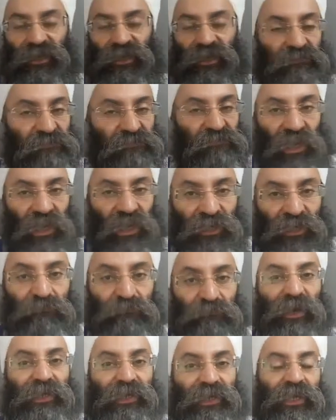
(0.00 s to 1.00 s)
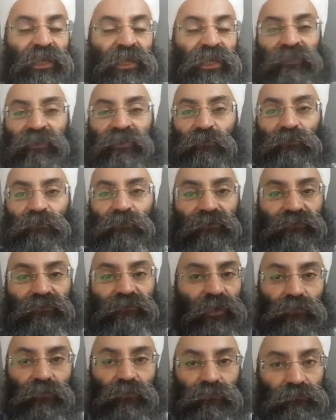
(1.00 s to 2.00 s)
Getting bed tea in the bed
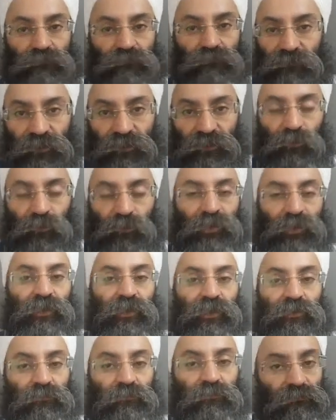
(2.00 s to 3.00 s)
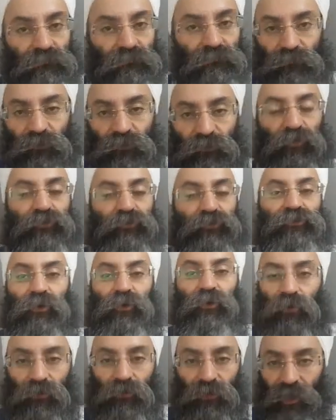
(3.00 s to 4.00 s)
without doing any drush
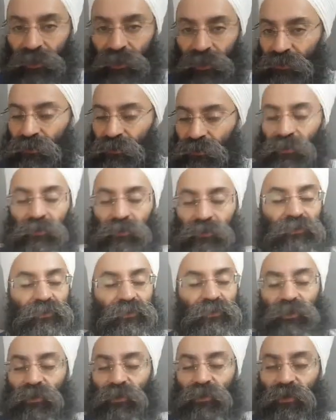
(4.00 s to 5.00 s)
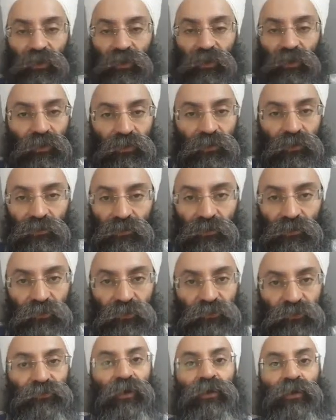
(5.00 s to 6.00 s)
or anything,
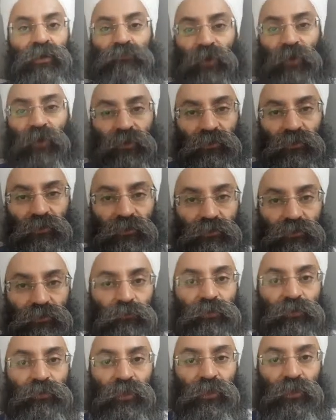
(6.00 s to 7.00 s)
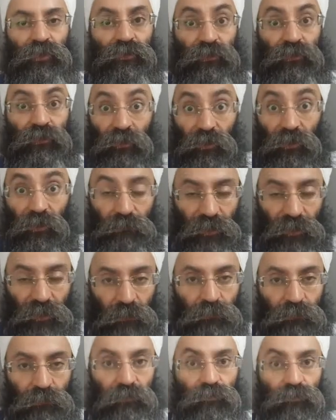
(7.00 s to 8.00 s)
ishnan pani to binai. There are
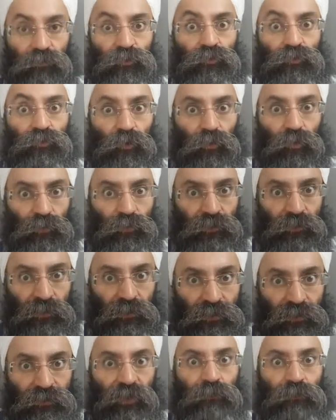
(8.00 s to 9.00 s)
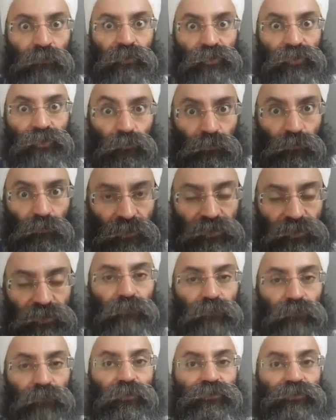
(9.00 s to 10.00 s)
people who do all the nitnem, the Sukhmani
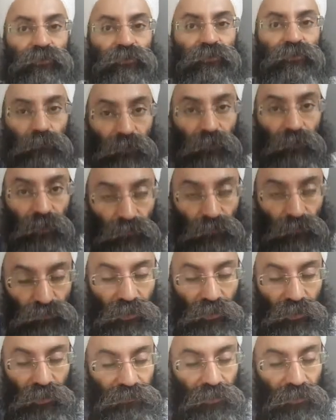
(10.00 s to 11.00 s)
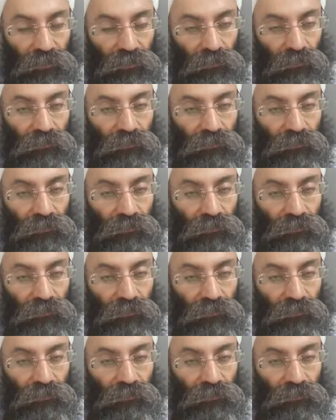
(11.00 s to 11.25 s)
Sahib da jap, tight kante